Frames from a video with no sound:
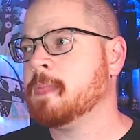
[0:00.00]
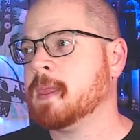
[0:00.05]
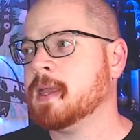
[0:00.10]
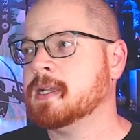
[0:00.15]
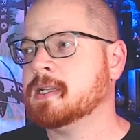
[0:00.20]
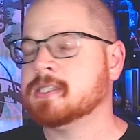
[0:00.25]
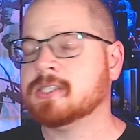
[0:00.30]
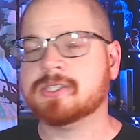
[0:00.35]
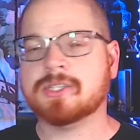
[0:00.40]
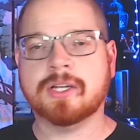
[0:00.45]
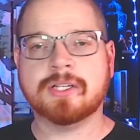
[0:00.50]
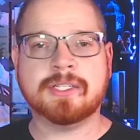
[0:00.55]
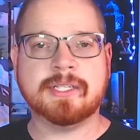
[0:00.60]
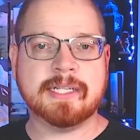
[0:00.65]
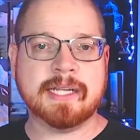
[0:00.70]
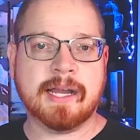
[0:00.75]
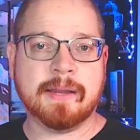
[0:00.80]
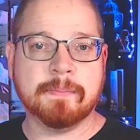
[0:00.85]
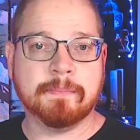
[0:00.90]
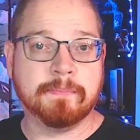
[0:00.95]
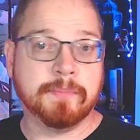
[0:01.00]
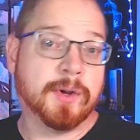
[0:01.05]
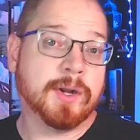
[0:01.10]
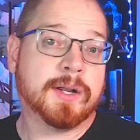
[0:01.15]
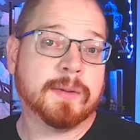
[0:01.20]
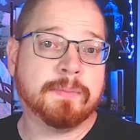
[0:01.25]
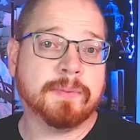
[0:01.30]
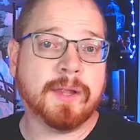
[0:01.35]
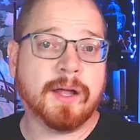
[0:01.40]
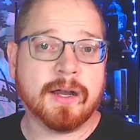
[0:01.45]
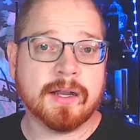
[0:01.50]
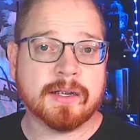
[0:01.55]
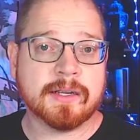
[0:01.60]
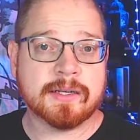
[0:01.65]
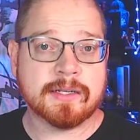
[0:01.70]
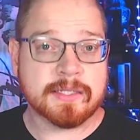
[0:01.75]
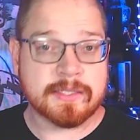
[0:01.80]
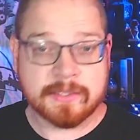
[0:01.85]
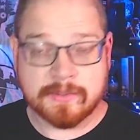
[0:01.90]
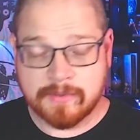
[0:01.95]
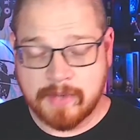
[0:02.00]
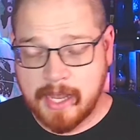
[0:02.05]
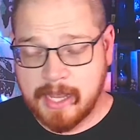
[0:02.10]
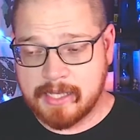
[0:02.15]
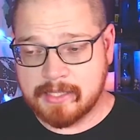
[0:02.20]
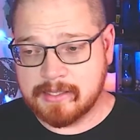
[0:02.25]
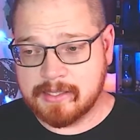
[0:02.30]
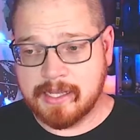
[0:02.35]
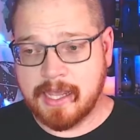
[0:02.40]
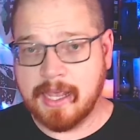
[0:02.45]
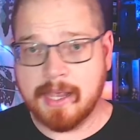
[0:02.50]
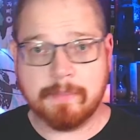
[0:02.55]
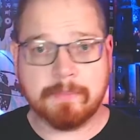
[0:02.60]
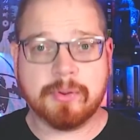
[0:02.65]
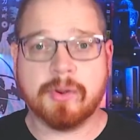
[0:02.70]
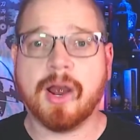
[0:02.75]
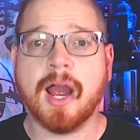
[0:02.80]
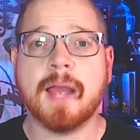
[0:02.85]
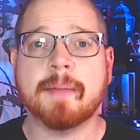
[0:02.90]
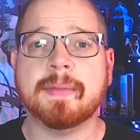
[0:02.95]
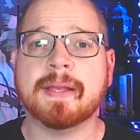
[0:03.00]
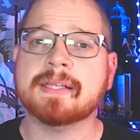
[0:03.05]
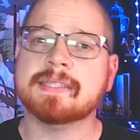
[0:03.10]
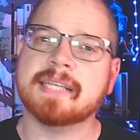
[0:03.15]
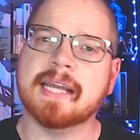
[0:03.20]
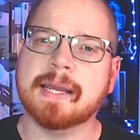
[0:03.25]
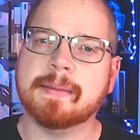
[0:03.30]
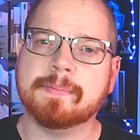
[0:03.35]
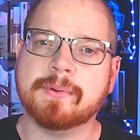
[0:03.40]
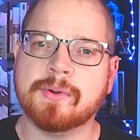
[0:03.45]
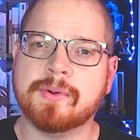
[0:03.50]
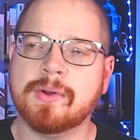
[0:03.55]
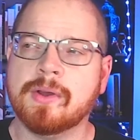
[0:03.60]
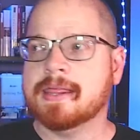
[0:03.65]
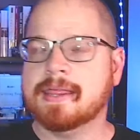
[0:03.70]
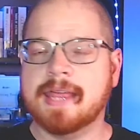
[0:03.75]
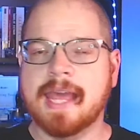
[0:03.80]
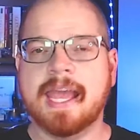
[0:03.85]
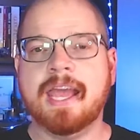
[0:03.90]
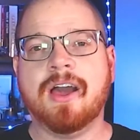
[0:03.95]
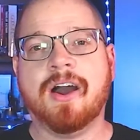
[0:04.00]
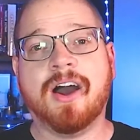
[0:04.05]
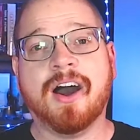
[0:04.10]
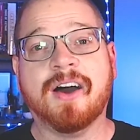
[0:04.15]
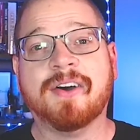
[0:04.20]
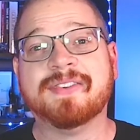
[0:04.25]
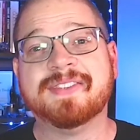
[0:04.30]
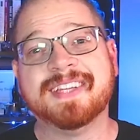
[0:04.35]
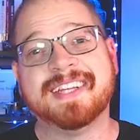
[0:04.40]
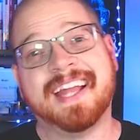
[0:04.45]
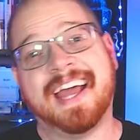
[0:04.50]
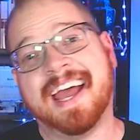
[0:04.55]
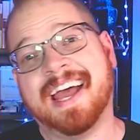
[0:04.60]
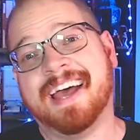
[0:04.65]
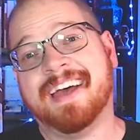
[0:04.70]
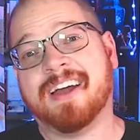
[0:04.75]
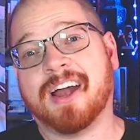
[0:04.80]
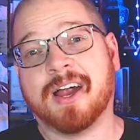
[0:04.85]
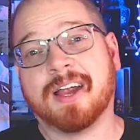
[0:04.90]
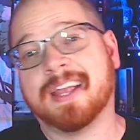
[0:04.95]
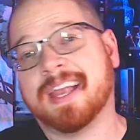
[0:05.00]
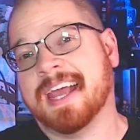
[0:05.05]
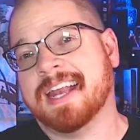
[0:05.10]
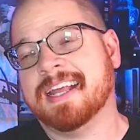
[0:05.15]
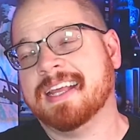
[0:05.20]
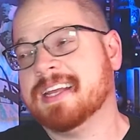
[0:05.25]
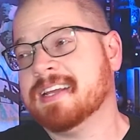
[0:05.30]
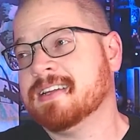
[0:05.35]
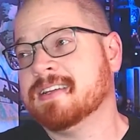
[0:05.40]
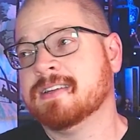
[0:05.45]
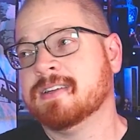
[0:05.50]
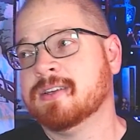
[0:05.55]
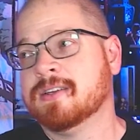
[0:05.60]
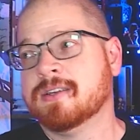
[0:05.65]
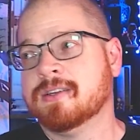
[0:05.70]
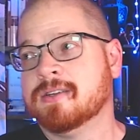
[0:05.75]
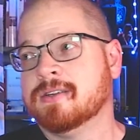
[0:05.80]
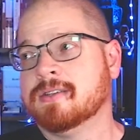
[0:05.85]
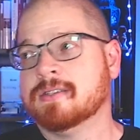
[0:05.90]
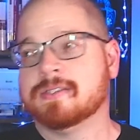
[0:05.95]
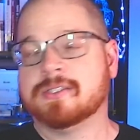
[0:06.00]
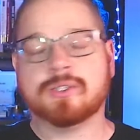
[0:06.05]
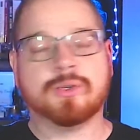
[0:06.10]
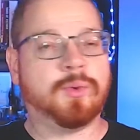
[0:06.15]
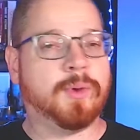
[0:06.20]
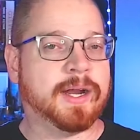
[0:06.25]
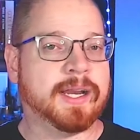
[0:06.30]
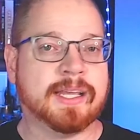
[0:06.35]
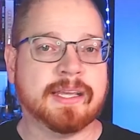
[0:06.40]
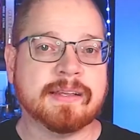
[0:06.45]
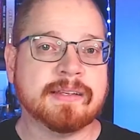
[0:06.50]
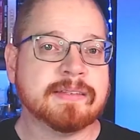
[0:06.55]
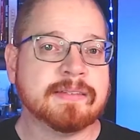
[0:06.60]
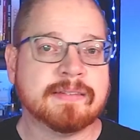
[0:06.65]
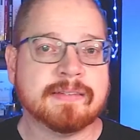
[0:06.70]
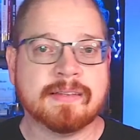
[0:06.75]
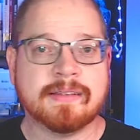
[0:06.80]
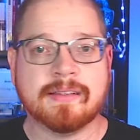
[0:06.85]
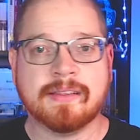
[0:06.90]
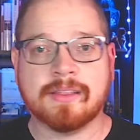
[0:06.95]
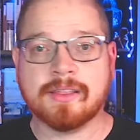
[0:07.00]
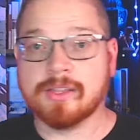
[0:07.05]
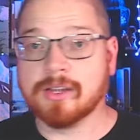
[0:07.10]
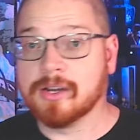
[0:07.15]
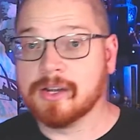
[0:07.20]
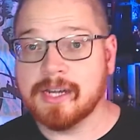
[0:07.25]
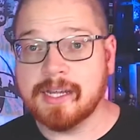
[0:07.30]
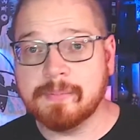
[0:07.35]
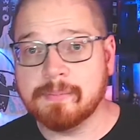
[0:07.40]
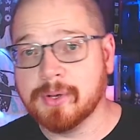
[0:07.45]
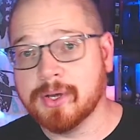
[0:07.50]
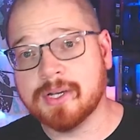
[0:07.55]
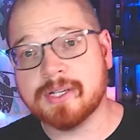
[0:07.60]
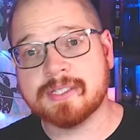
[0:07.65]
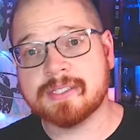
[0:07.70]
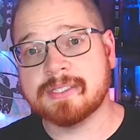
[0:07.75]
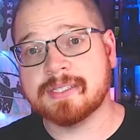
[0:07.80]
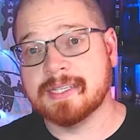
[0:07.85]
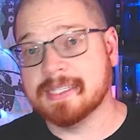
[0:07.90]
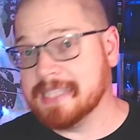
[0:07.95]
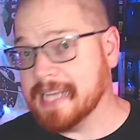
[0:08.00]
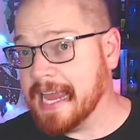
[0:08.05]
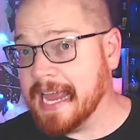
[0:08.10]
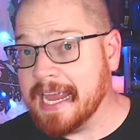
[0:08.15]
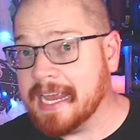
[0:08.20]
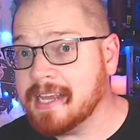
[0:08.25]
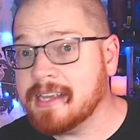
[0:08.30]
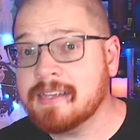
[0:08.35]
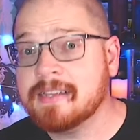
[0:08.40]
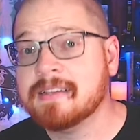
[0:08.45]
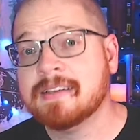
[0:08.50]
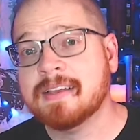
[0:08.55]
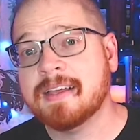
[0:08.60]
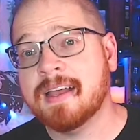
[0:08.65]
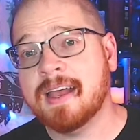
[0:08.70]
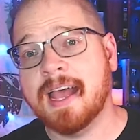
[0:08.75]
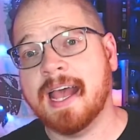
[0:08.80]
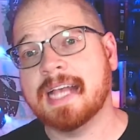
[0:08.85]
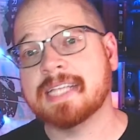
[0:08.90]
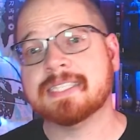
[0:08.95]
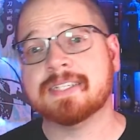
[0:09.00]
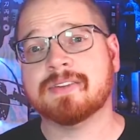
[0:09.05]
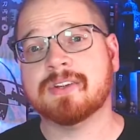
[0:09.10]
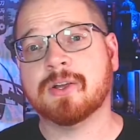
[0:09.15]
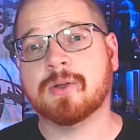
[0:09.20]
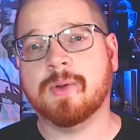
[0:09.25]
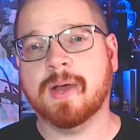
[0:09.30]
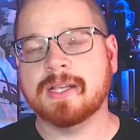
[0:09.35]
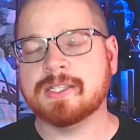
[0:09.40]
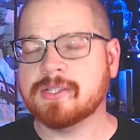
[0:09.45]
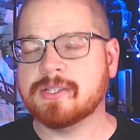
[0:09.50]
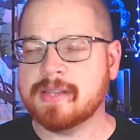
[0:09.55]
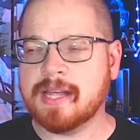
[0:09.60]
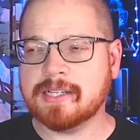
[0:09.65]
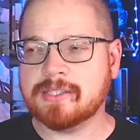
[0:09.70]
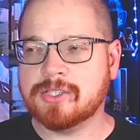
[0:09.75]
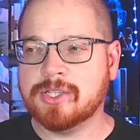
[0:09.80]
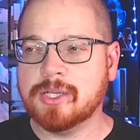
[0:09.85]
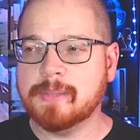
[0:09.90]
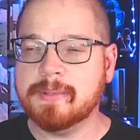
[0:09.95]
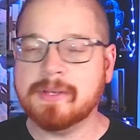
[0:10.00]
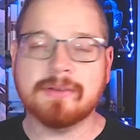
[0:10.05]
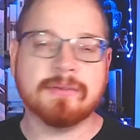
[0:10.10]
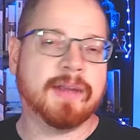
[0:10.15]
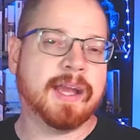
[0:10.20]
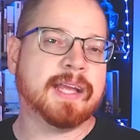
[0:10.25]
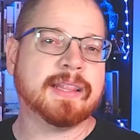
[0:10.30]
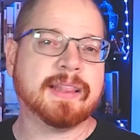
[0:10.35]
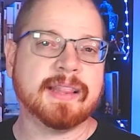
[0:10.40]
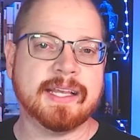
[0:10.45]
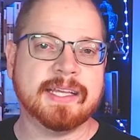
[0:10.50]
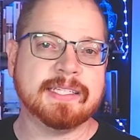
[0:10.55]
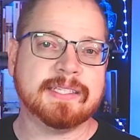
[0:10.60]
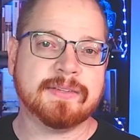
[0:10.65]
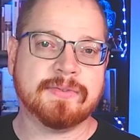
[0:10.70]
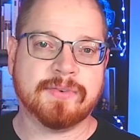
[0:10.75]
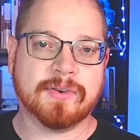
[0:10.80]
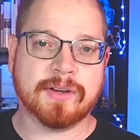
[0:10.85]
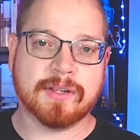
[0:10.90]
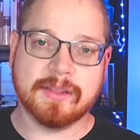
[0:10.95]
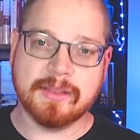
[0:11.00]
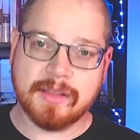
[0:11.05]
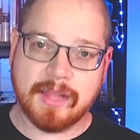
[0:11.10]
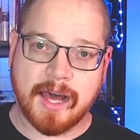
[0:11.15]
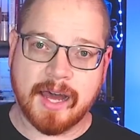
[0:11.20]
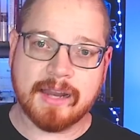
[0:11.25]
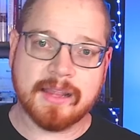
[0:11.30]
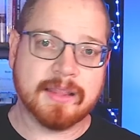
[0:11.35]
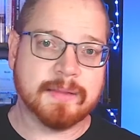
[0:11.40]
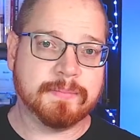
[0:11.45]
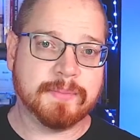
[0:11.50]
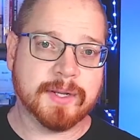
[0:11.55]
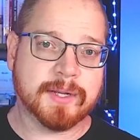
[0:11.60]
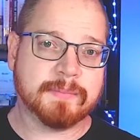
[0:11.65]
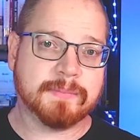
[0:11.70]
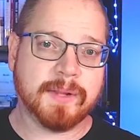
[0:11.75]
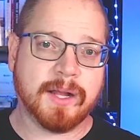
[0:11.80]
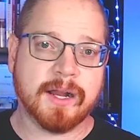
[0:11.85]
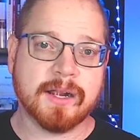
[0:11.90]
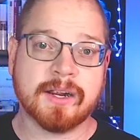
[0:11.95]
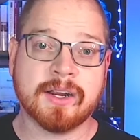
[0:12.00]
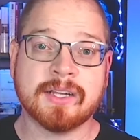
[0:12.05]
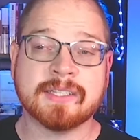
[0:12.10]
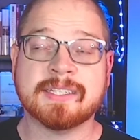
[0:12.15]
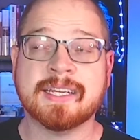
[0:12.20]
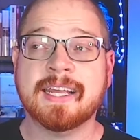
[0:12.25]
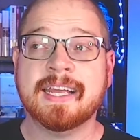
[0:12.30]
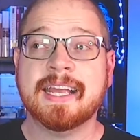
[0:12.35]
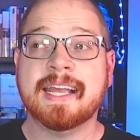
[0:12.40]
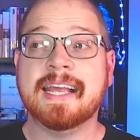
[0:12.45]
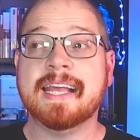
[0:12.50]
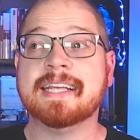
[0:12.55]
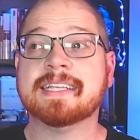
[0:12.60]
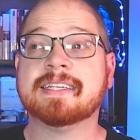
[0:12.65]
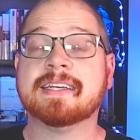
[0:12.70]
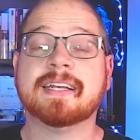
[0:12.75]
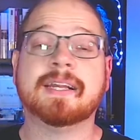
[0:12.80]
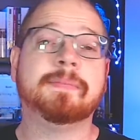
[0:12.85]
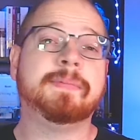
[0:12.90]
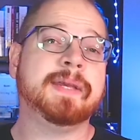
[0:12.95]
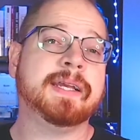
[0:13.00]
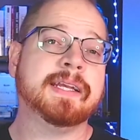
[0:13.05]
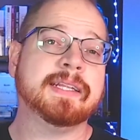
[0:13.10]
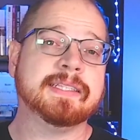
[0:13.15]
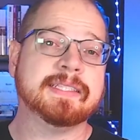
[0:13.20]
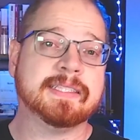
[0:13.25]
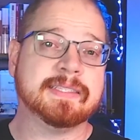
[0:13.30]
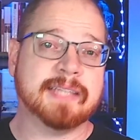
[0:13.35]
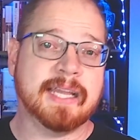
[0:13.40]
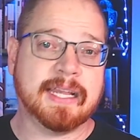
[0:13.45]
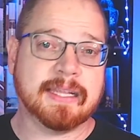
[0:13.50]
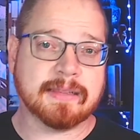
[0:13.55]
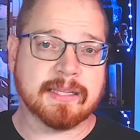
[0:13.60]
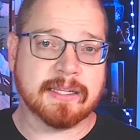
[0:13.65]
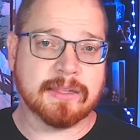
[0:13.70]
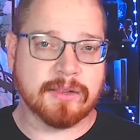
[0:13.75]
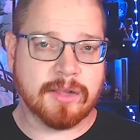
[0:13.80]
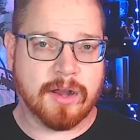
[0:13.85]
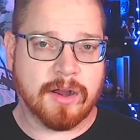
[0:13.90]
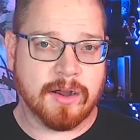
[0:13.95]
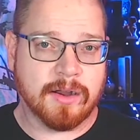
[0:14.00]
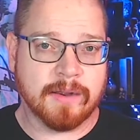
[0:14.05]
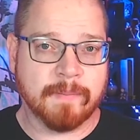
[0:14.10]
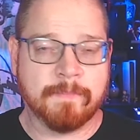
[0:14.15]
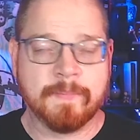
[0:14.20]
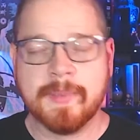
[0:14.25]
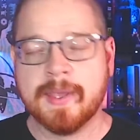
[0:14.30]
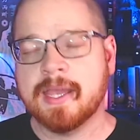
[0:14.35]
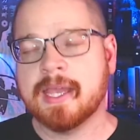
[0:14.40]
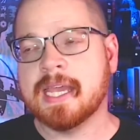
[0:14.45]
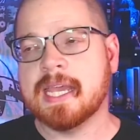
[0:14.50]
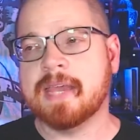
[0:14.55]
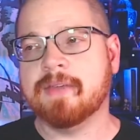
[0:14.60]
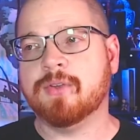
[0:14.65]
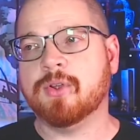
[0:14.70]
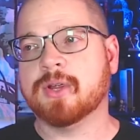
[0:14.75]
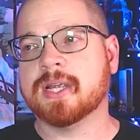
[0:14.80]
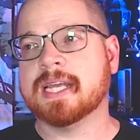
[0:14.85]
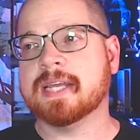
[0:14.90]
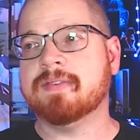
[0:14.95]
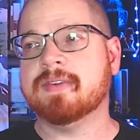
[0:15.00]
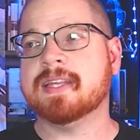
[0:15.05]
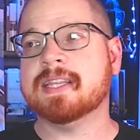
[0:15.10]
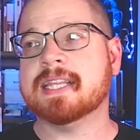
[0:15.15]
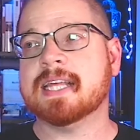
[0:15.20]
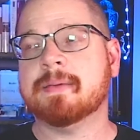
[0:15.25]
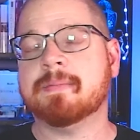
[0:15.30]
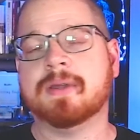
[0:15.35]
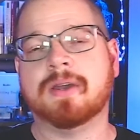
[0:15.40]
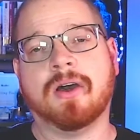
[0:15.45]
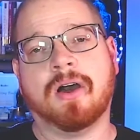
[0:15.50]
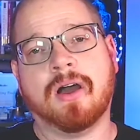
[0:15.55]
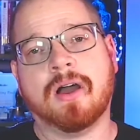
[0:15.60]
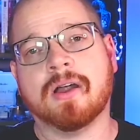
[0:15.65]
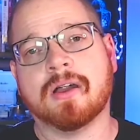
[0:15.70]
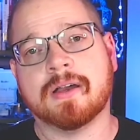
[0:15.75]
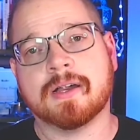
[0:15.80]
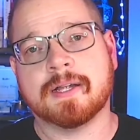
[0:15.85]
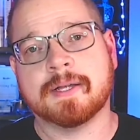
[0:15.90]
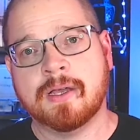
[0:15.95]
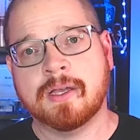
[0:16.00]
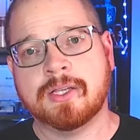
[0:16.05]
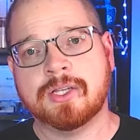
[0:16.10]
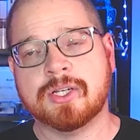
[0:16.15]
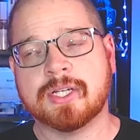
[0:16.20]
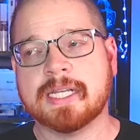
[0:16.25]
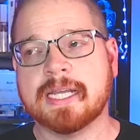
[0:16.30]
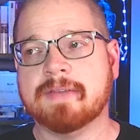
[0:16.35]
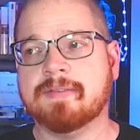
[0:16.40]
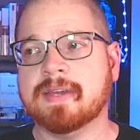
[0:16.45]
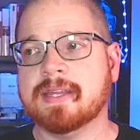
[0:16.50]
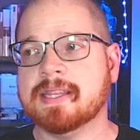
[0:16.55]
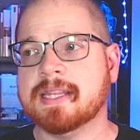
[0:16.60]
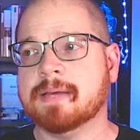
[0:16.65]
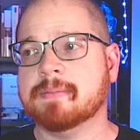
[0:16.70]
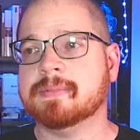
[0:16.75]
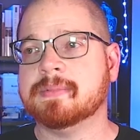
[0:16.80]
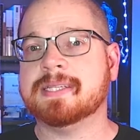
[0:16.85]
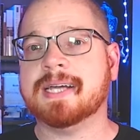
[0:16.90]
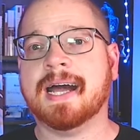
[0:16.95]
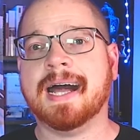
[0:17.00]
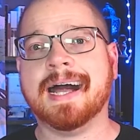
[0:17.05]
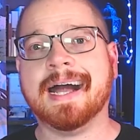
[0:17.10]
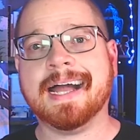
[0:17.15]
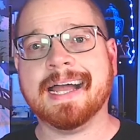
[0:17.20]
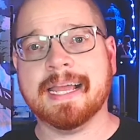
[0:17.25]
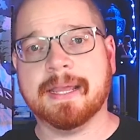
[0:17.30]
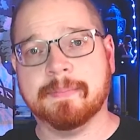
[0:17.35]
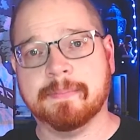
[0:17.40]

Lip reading: searching out book bloggers as a prime example, they often are getting 20, 30 books a day as a request. So that to be read list for a lot of the book bloggers is going to be insanely long. If you're giving them an ARC, you're giving them time,